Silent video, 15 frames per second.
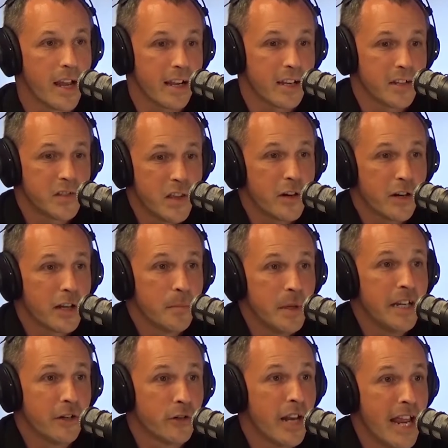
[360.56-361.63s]
Correct, because they're going to
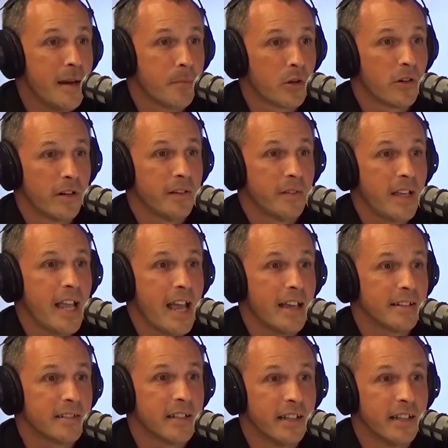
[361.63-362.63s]
be your neighbor in the end.